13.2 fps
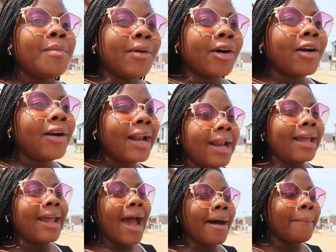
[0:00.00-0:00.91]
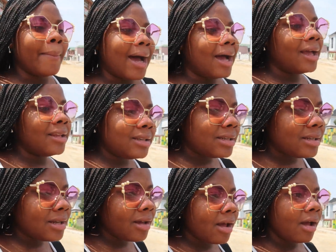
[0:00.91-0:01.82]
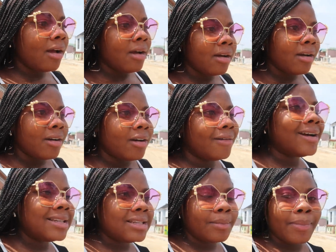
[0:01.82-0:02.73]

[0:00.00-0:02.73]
But currently I'm at Orazi